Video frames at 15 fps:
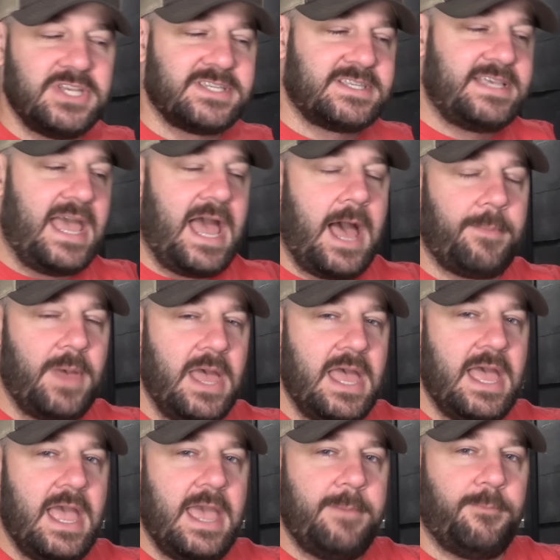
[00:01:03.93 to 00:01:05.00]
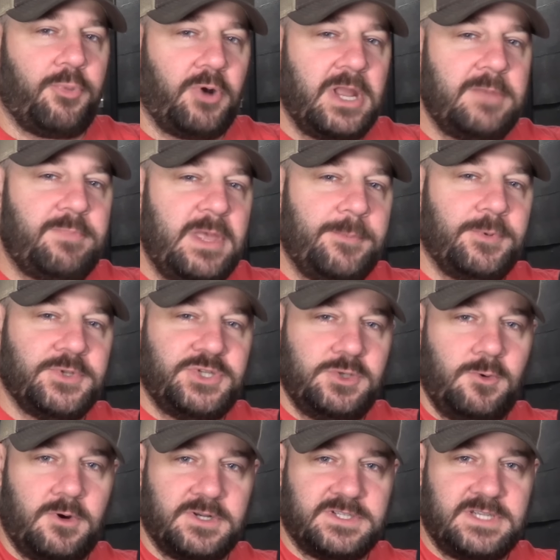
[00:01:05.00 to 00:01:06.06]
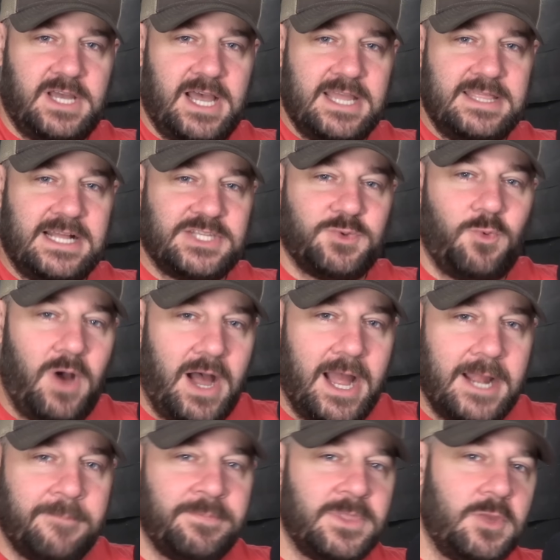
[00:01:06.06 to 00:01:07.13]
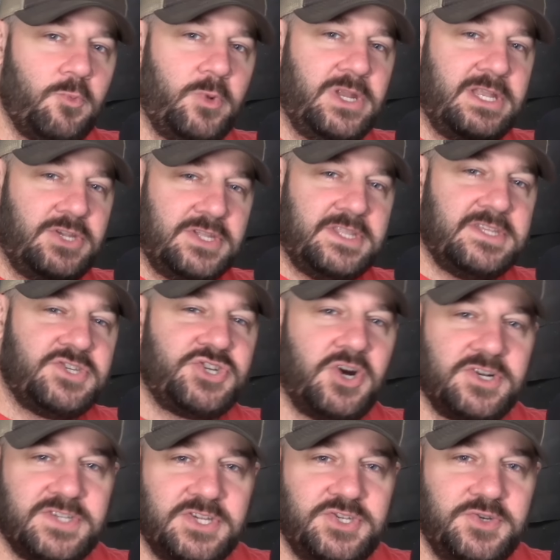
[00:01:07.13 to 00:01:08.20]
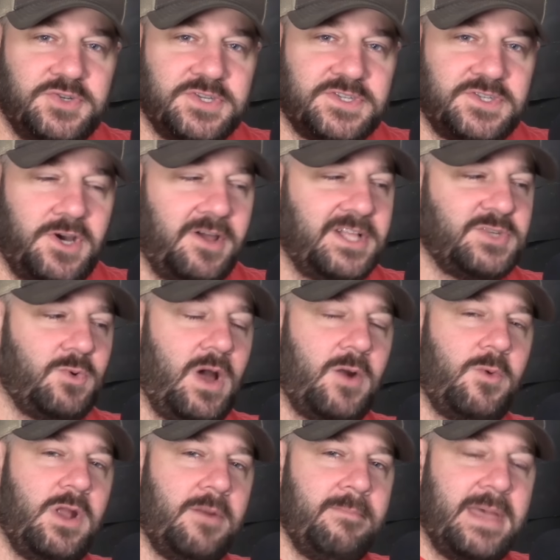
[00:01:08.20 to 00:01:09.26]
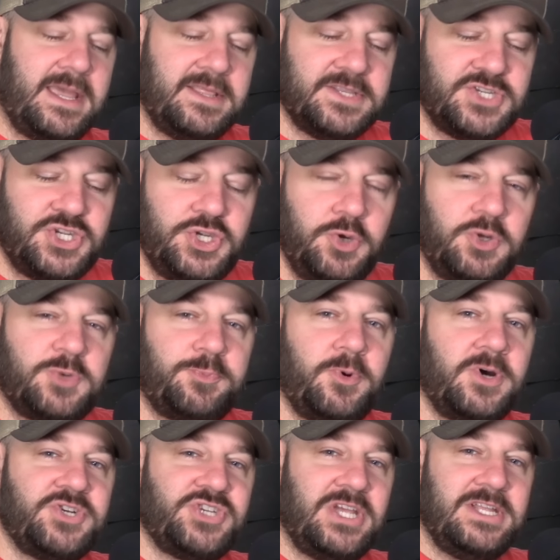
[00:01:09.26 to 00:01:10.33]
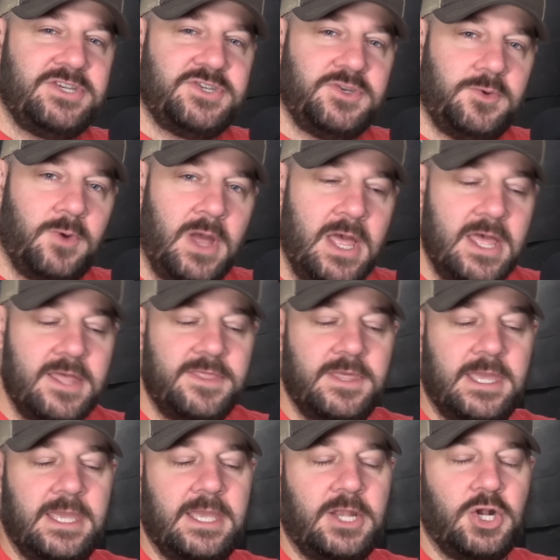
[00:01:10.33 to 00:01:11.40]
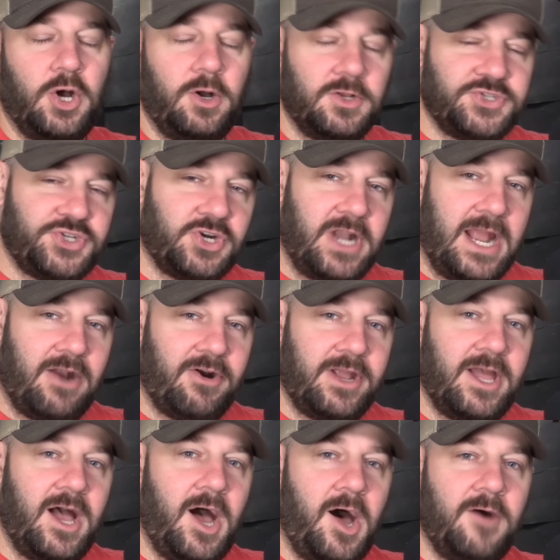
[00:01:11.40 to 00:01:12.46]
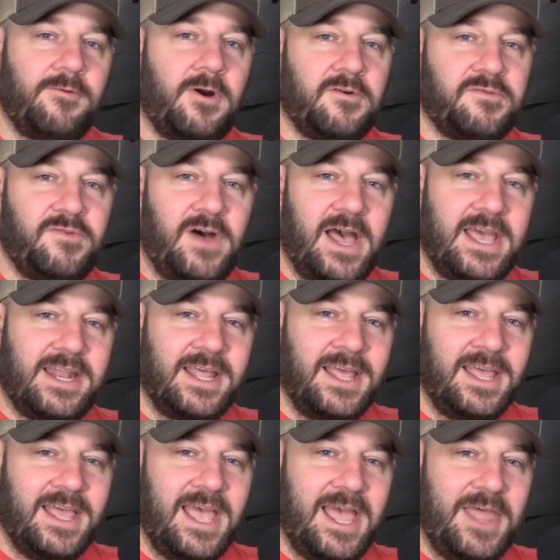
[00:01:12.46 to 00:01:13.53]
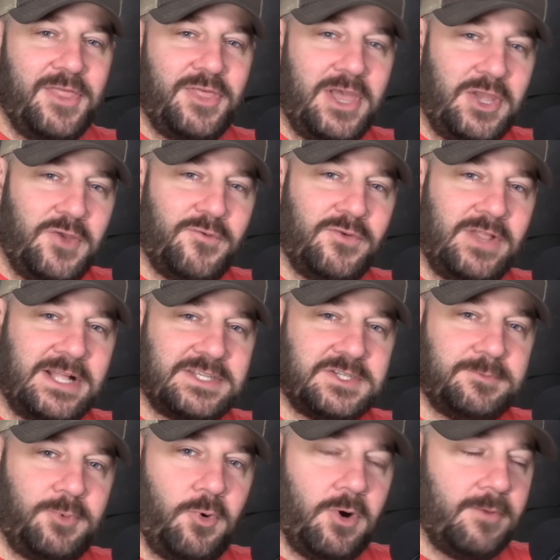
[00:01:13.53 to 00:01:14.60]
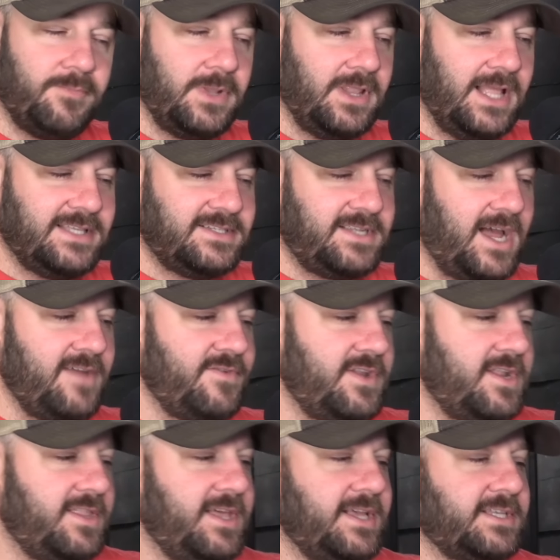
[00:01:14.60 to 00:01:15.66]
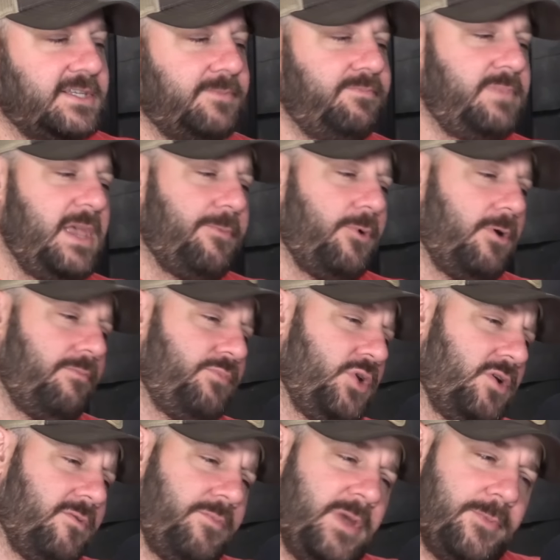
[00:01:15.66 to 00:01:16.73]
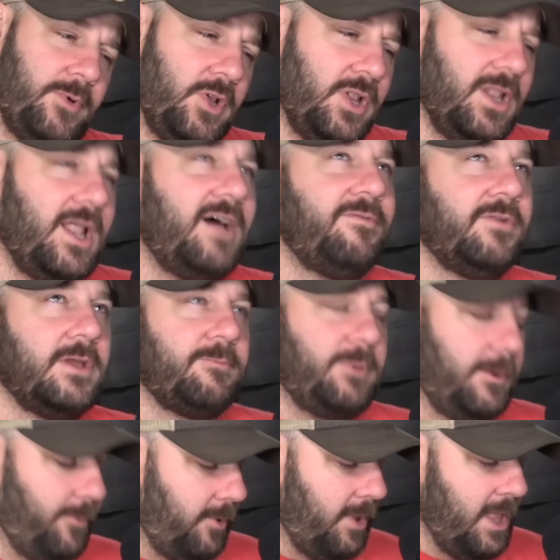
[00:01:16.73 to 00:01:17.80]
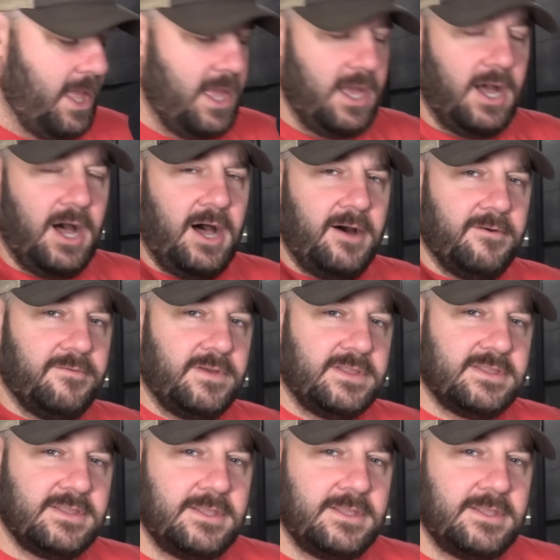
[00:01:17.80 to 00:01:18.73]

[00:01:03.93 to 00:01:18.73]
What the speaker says: this gap and bring people to our side. That's why we did the shirts that you just saw. That's why we are making this huge push into the culture area of our fight. And thank you for that support. But let's dive into this. People, beautiful people, lovely people of